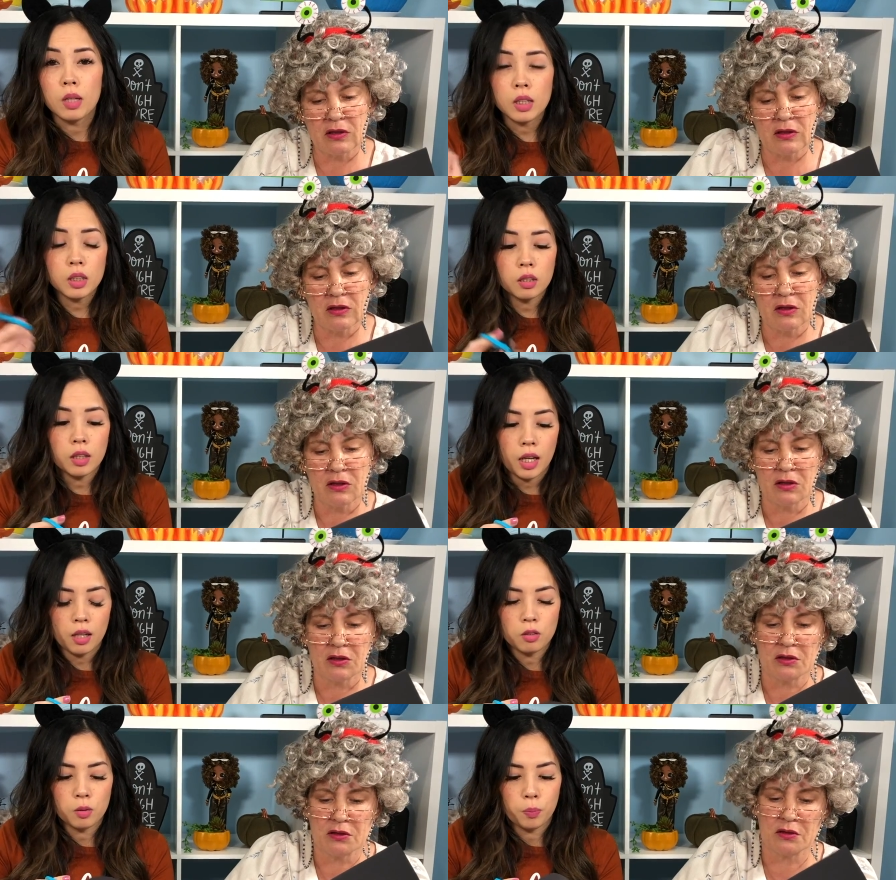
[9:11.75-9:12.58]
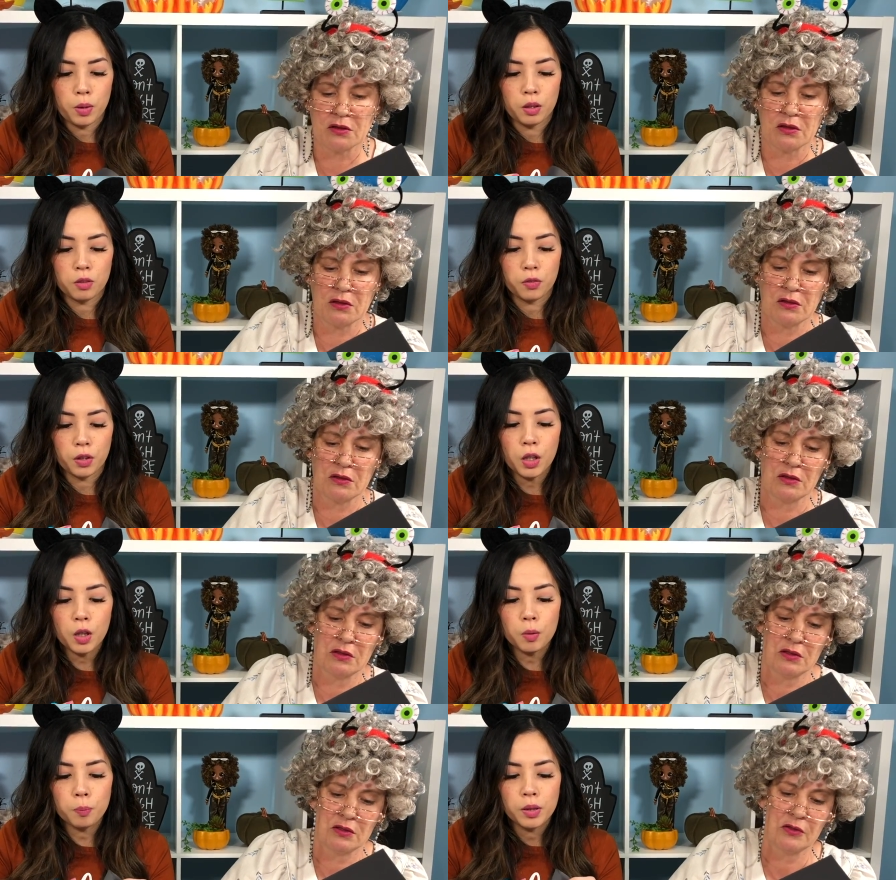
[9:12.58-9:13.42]
Speaker 1: may need to ask your parents for
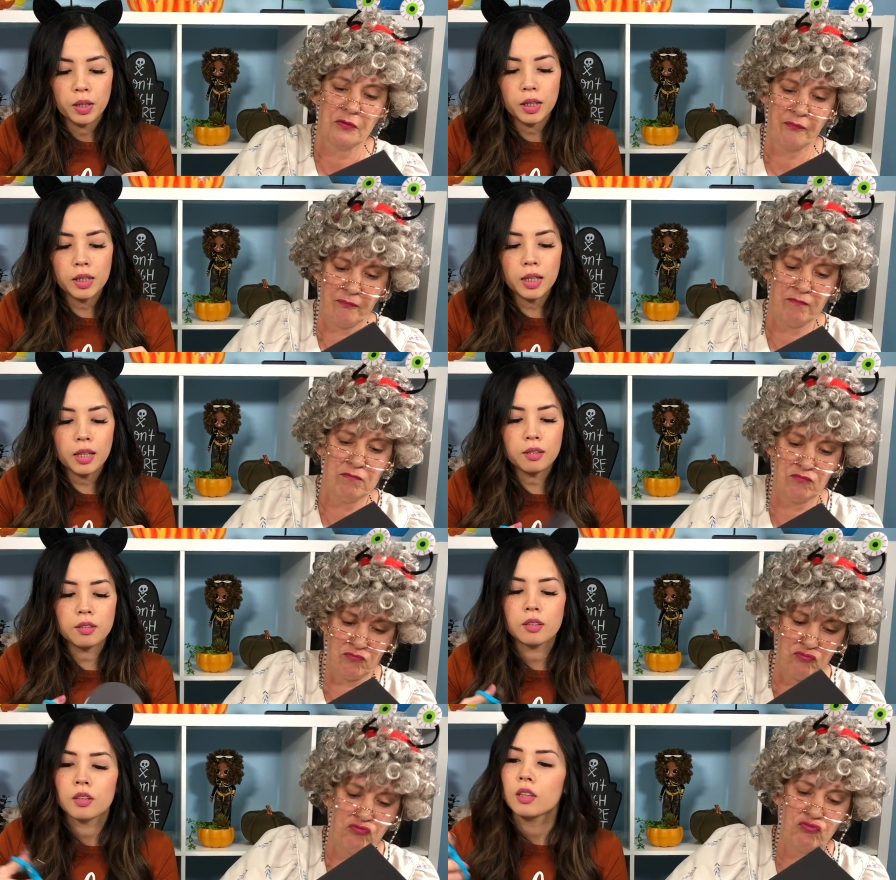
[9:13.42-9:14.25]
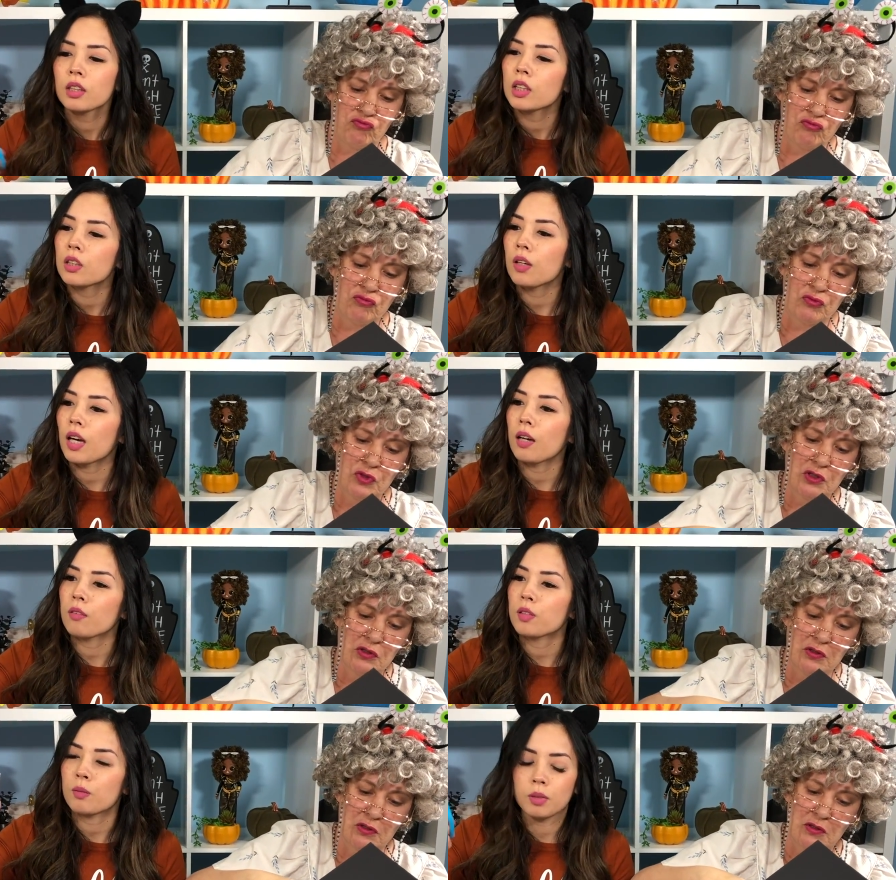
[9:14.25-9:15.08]
help, unless you
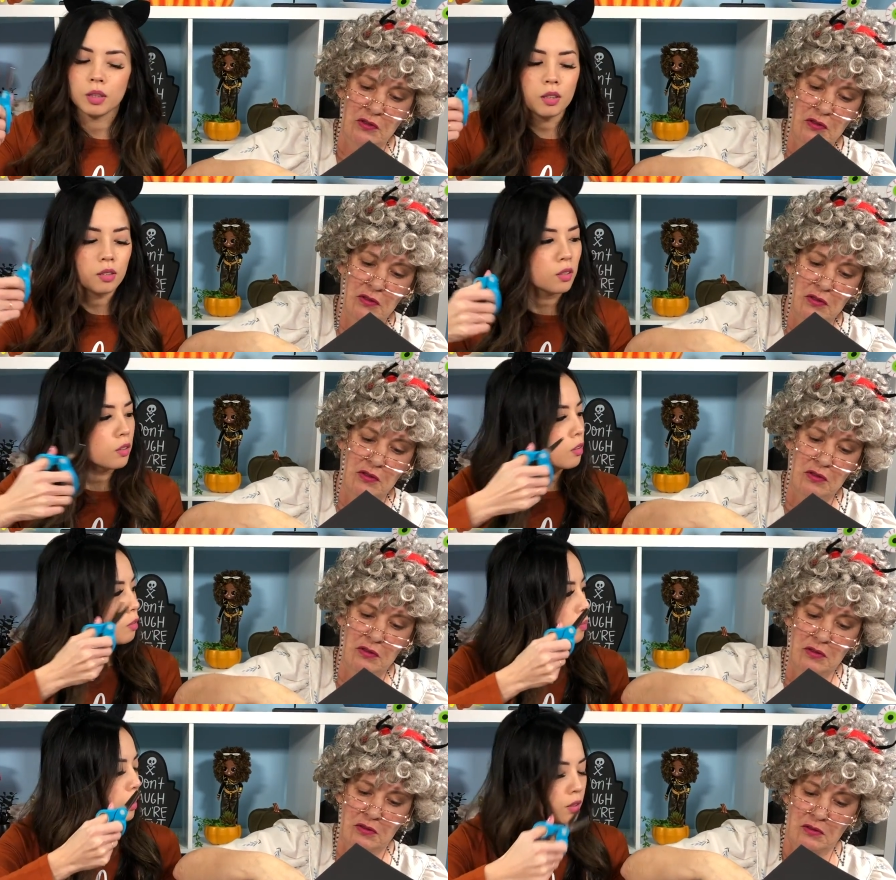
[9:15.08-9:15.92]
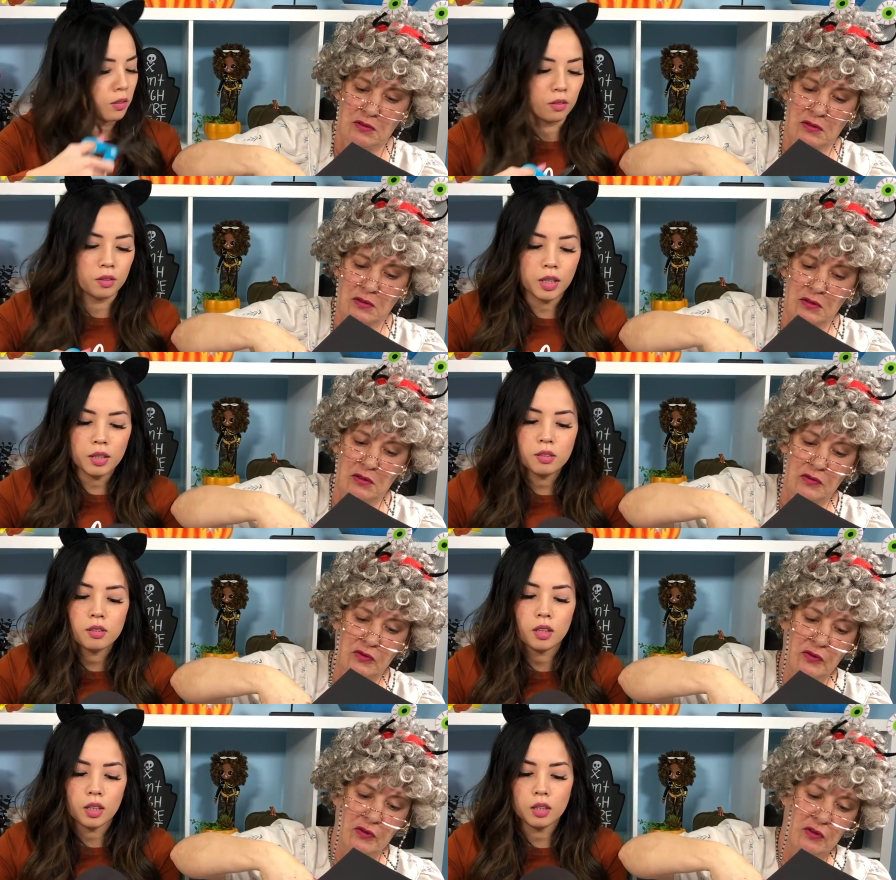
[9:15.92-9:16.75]
have some of these scissors because they're
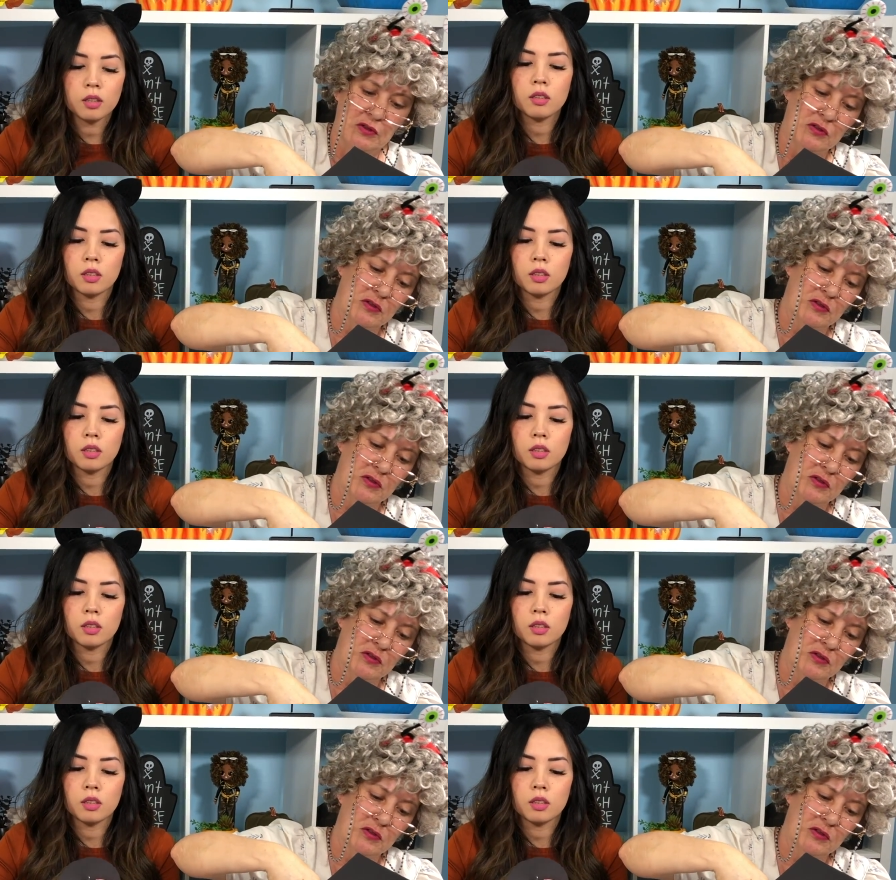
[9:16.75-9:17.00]
nice and